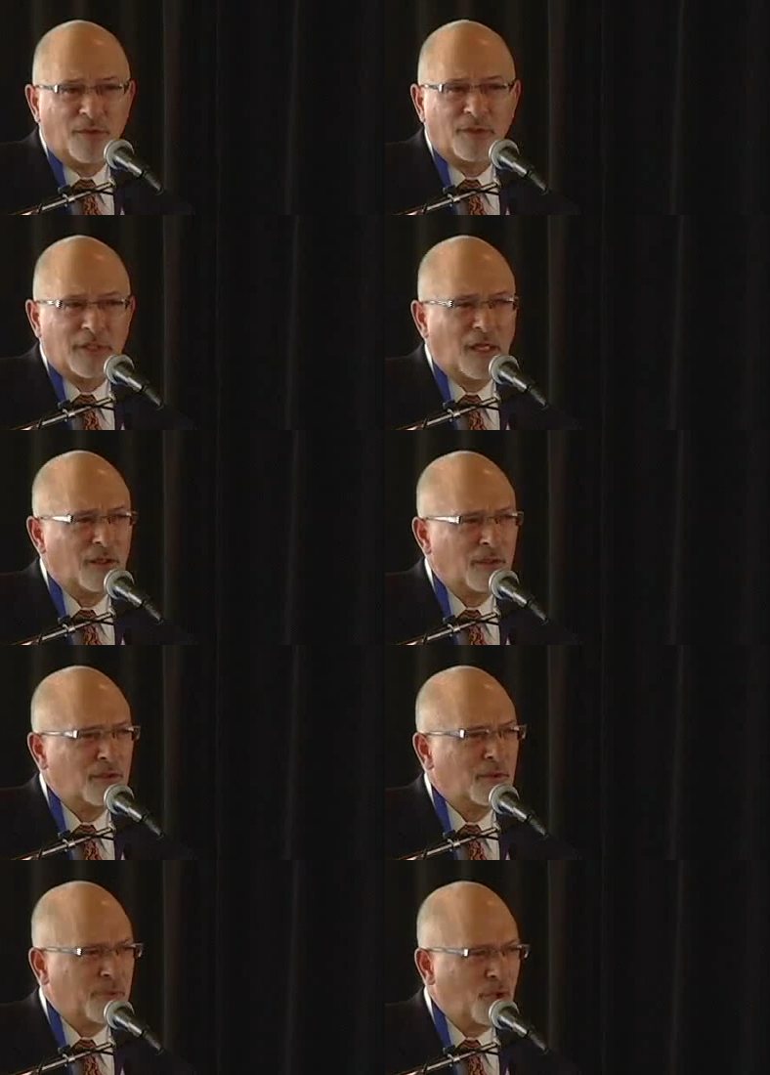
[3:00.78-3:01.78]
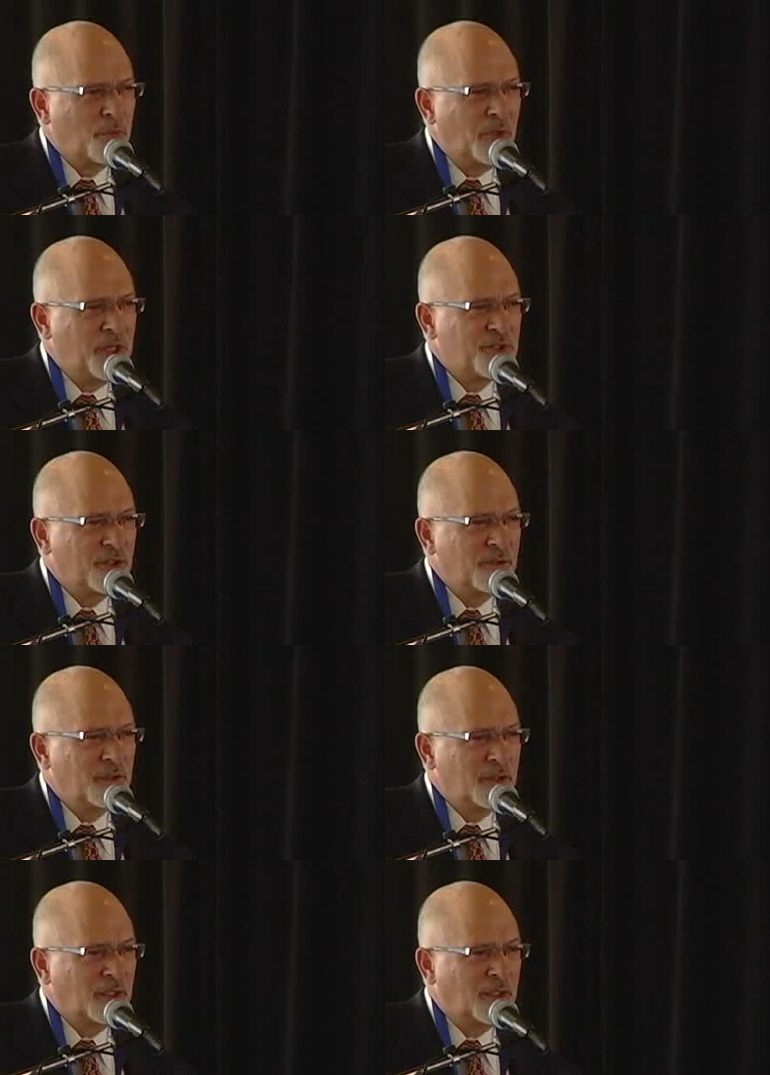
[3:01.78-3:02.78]
million
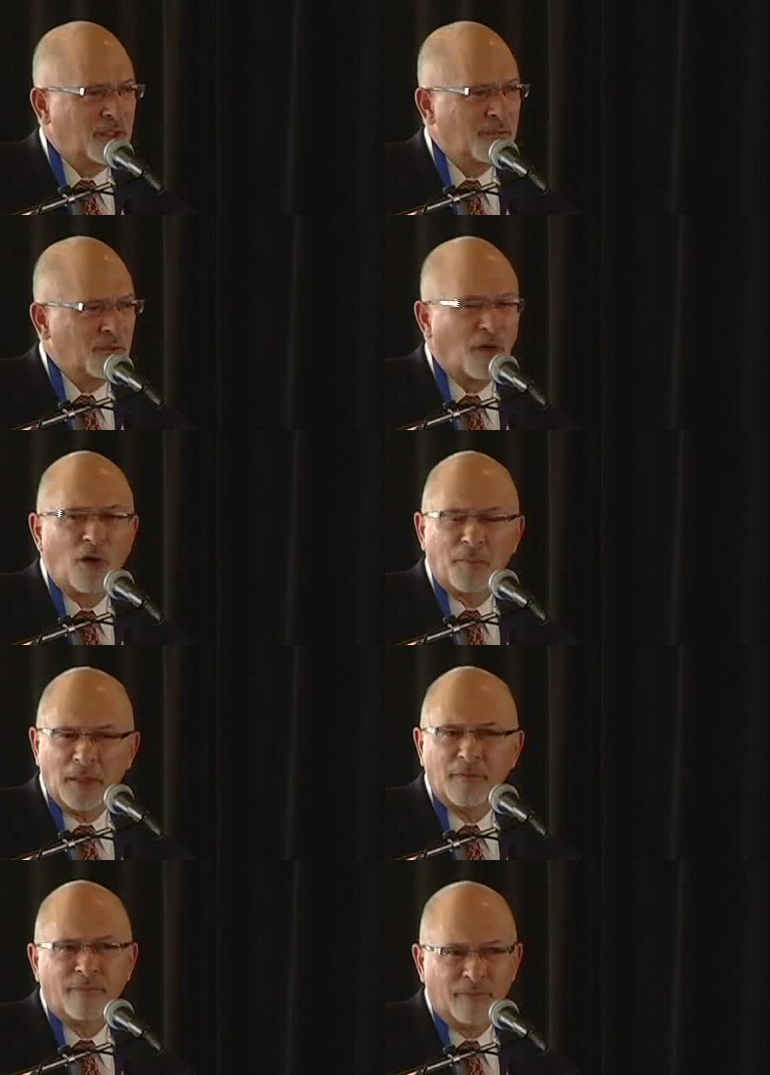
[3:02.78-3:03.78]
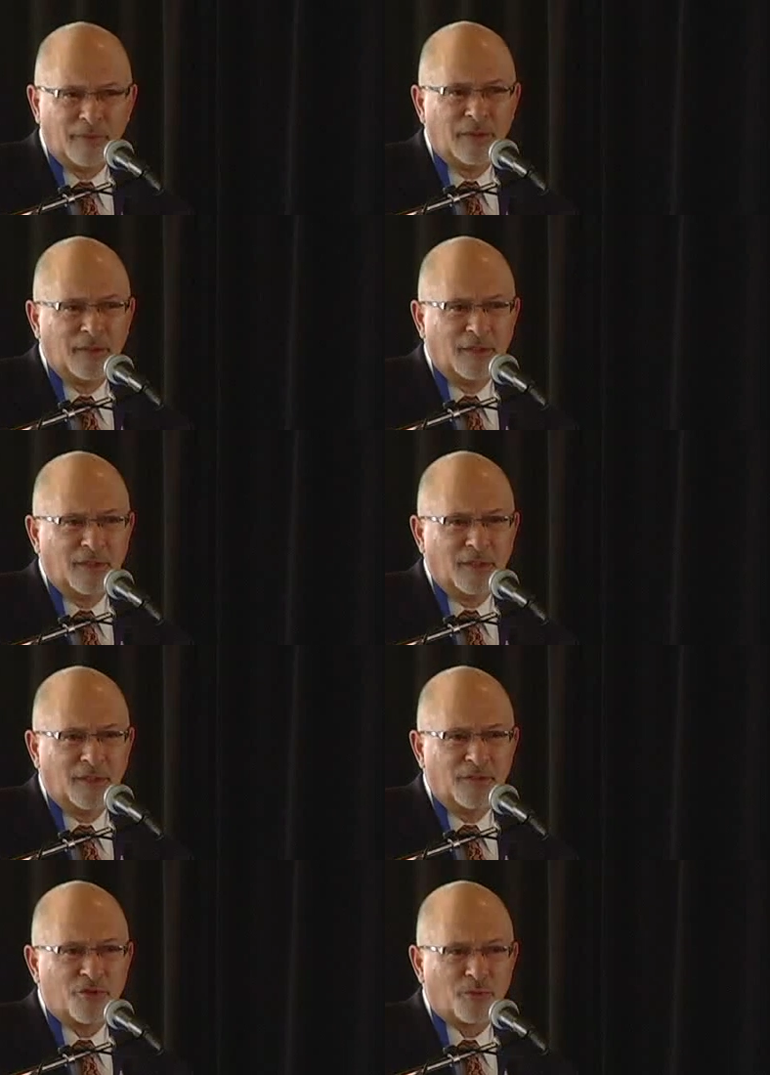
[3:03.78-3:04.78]
appropriation to Army
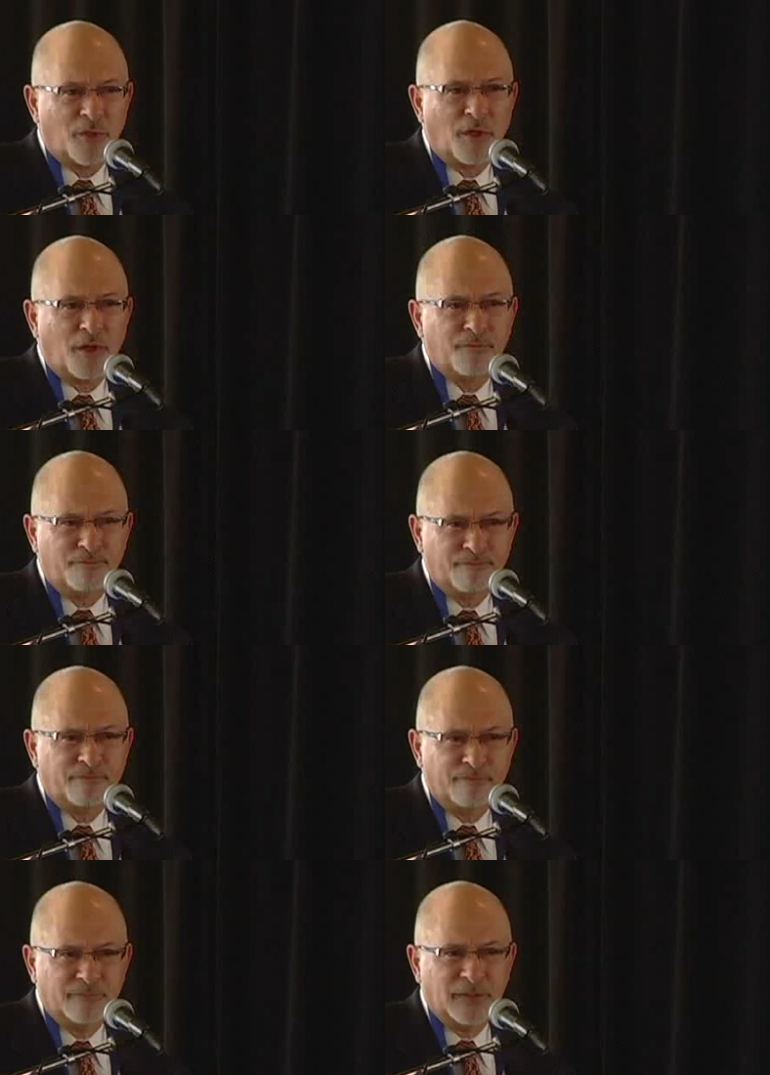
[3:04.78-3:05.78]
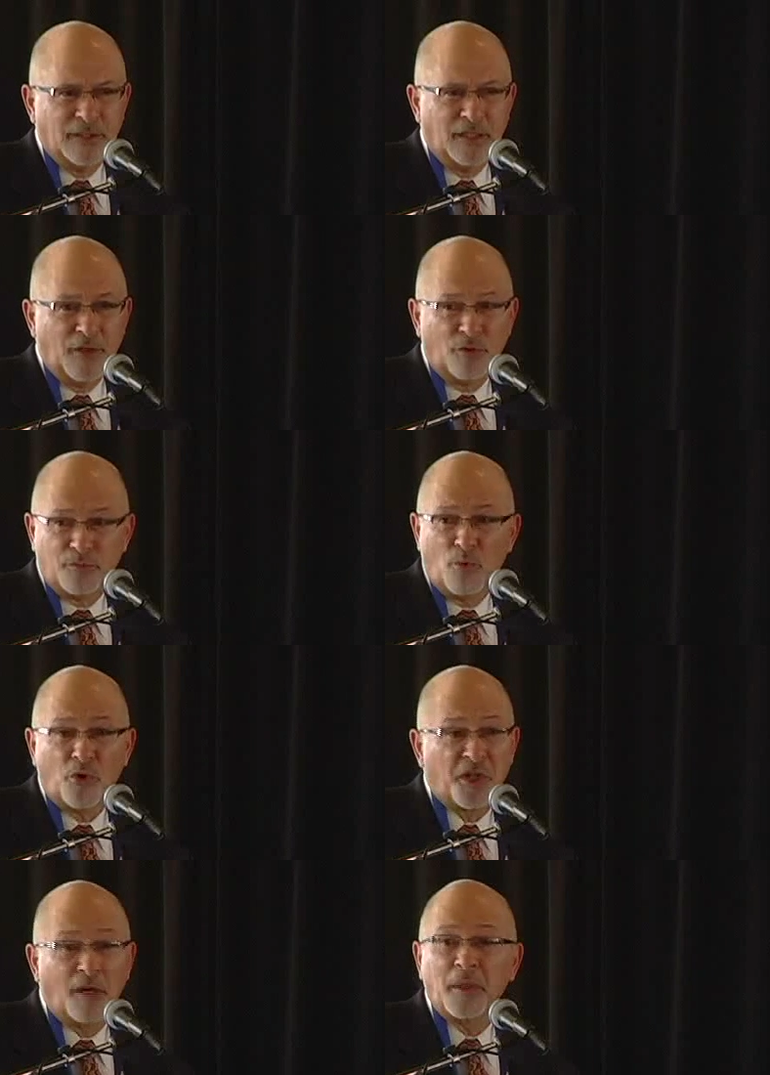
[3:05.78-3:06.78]
in this regard, and there's
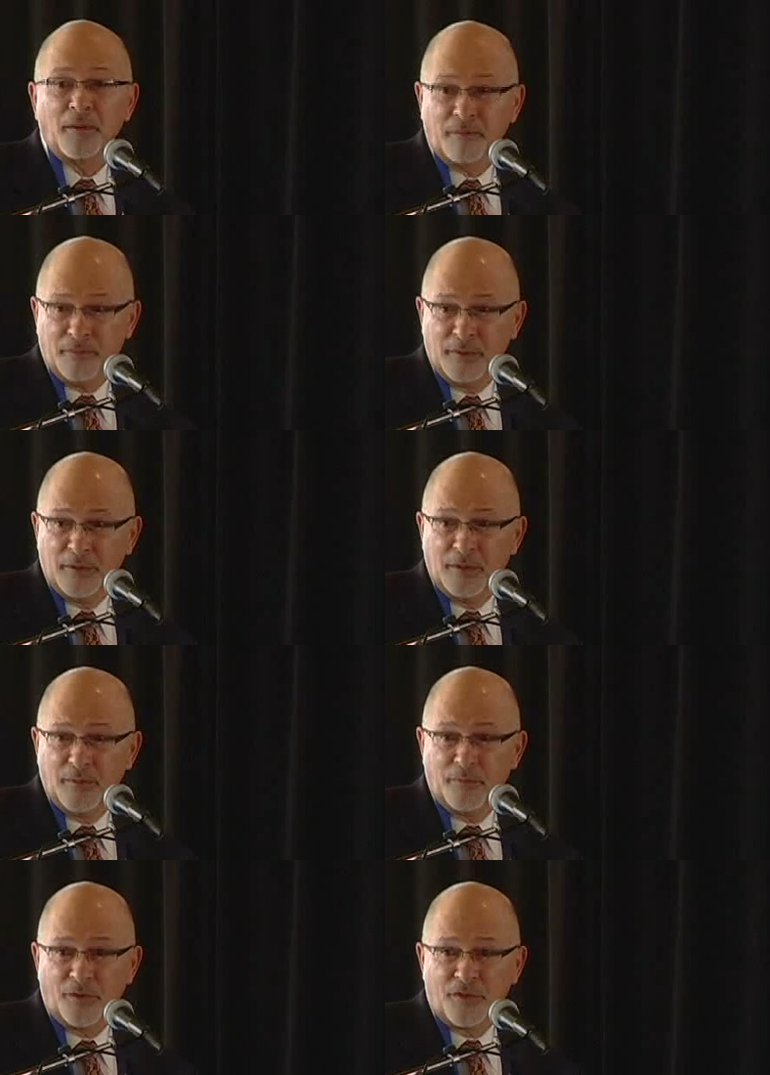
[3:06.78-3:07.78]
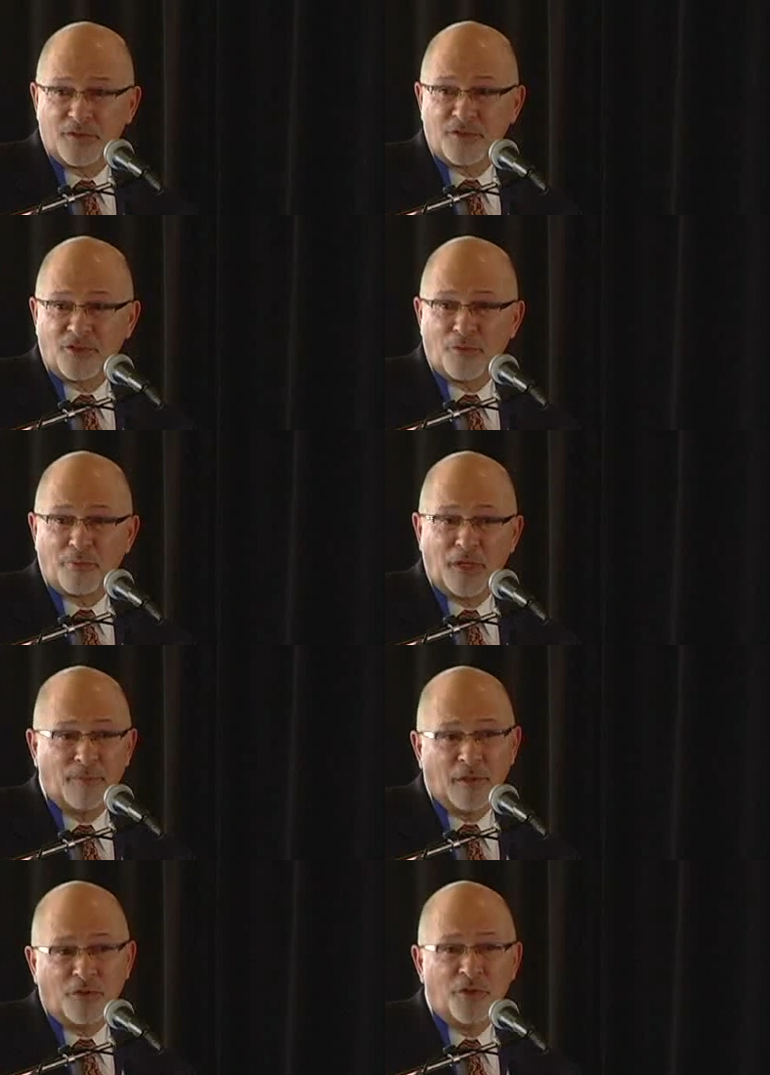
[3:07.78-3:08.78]
more coming, because this is a
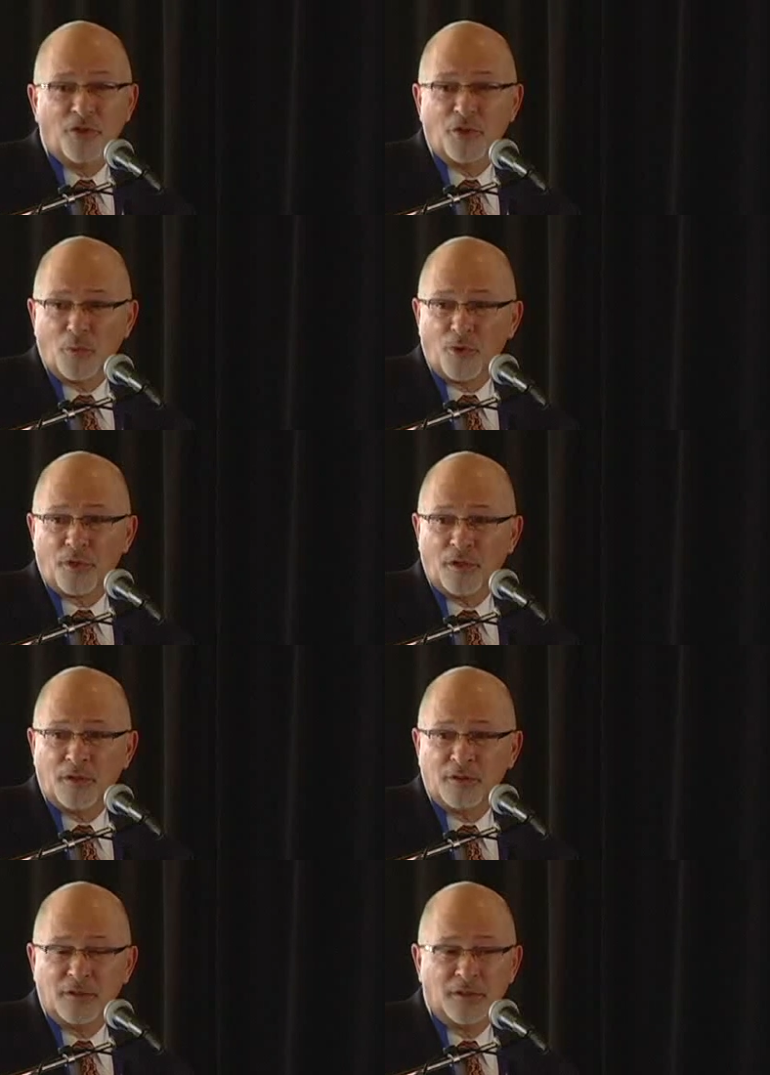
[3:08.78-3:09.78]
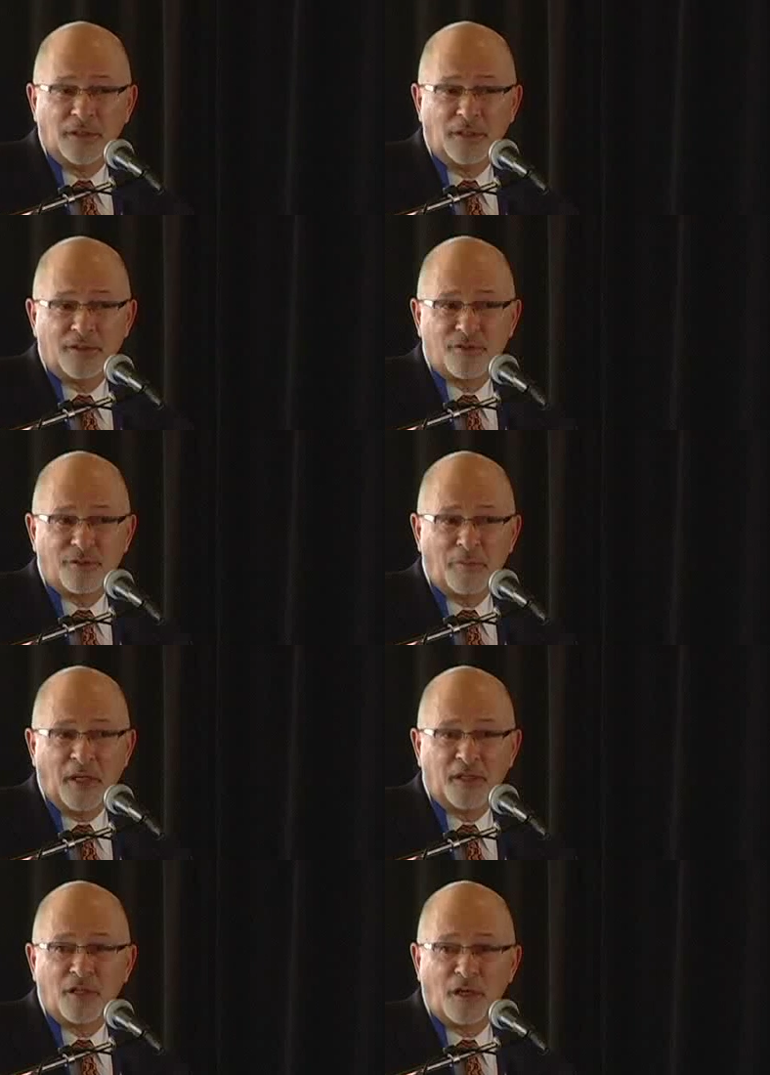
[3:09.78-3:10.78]
problem that you think you could work on. It's the
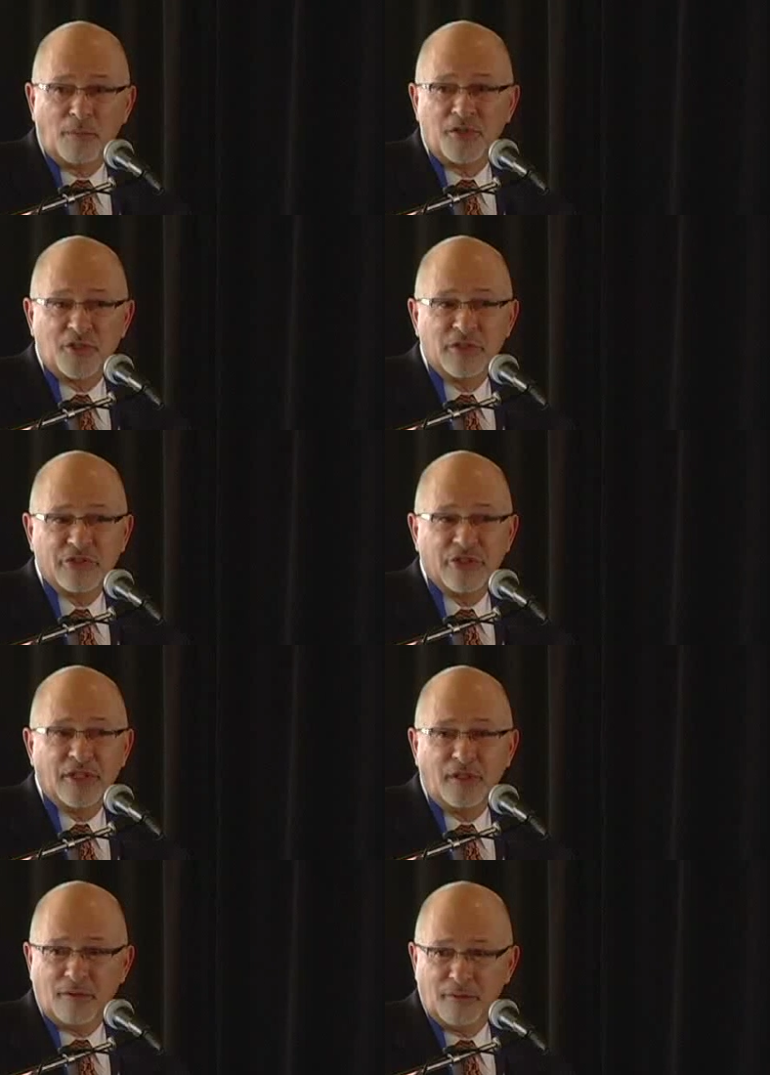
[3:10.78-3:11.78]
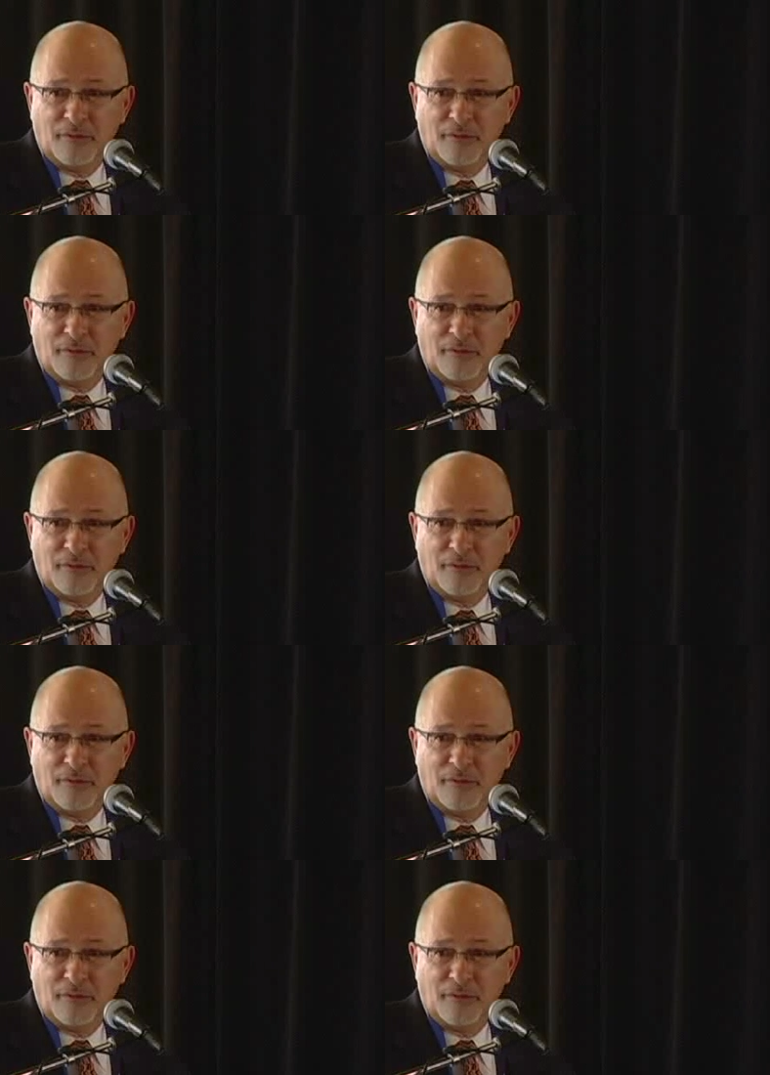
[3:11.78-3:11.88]
bad garbage in the sea.